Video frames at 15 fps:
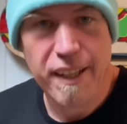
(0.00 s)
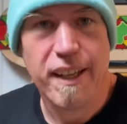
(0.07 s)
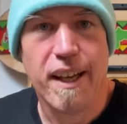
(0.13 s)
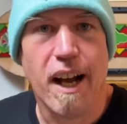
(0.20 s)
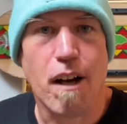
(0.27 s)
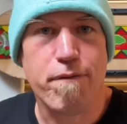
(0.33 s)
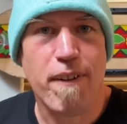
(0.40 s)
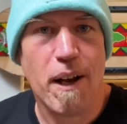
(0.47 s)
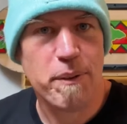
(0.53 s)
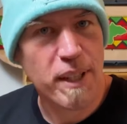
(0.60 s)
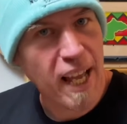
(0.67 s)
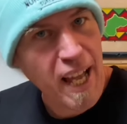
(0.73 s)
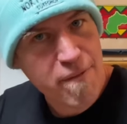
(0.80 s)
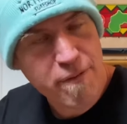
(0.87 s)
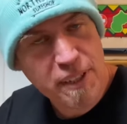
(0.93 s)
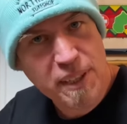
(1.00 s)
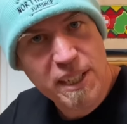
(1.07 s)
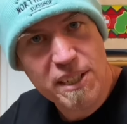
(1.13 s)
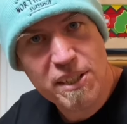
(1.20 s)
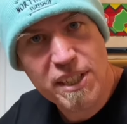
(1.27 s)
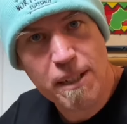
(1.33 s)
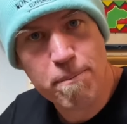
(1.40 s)
I found that everything
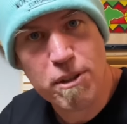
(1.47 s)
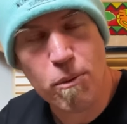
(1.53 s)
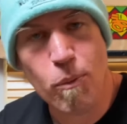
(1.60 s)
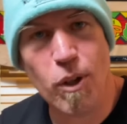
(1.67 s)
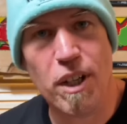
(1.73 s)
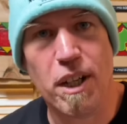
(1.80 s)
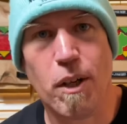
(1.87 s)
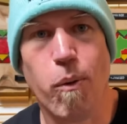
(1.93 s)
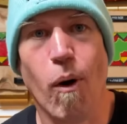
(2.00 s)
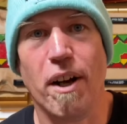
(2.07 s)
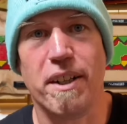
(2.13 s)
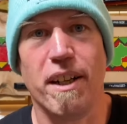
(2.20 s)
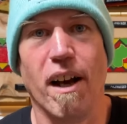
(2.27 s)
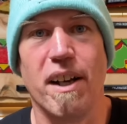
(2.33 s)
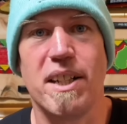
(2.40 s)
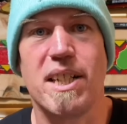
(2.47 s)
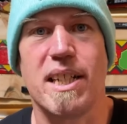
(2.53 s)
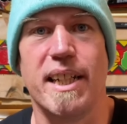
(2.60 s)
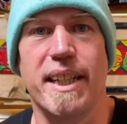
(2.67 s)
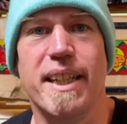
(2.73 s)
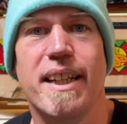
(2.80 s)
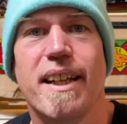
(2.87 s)
seemed to work quite
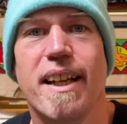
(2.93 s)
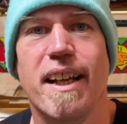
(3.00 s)
nicely,